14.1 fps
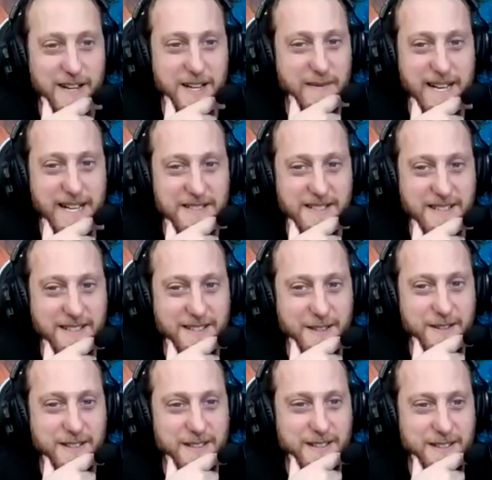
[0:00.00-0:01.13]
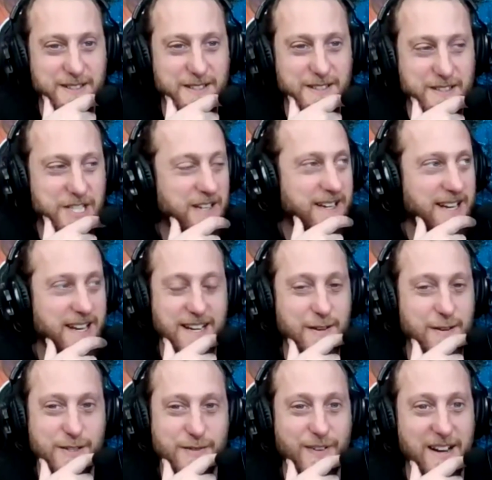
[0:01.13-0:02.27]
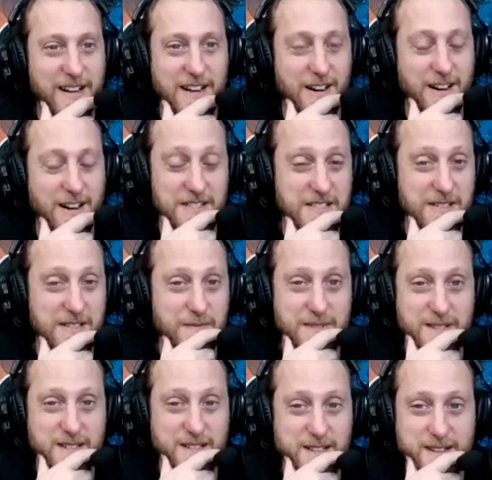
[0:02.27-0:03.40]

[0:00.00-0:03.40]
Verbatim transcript: fucking amazing, dude. John yeah. Candy was fucking awesome.